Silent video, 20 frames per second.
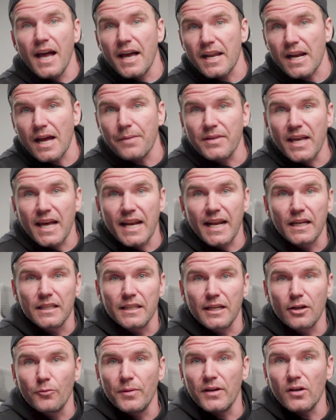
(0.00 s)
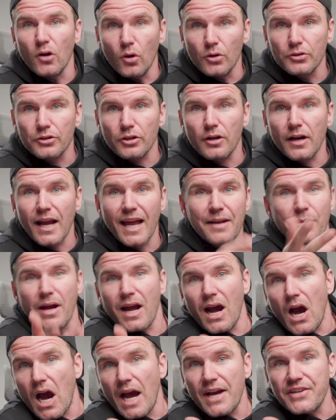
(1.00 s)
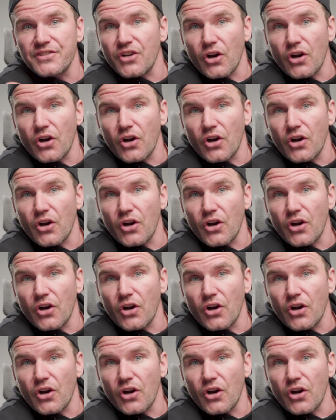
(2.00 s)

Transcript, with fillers: and I'm getting a little bit older and my eyes